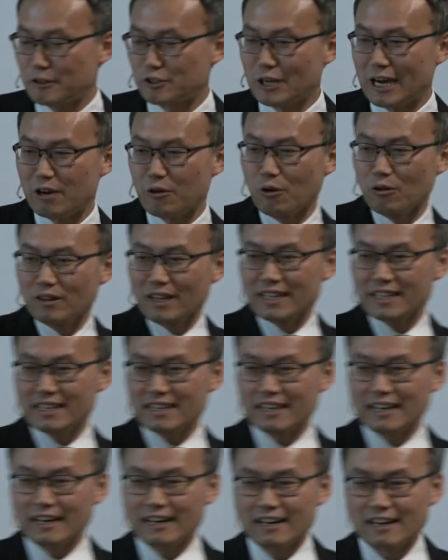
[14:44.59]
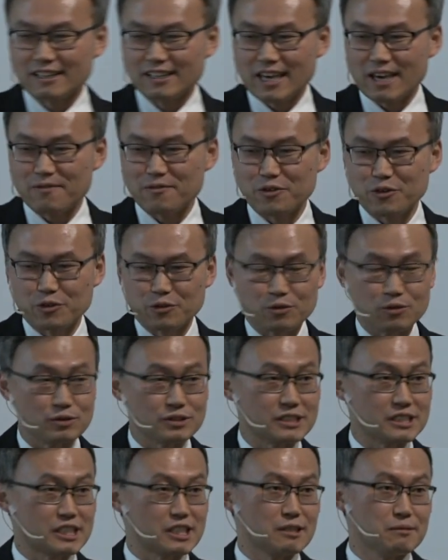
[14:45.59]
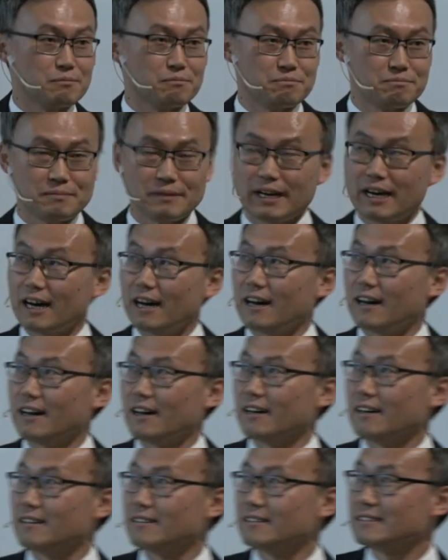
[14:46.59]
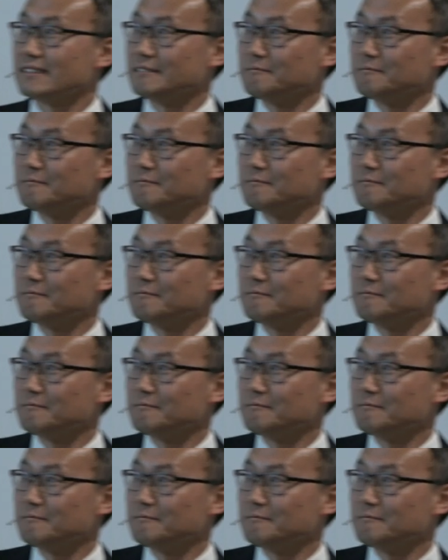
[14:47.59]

So I already uh, gave you just a uh,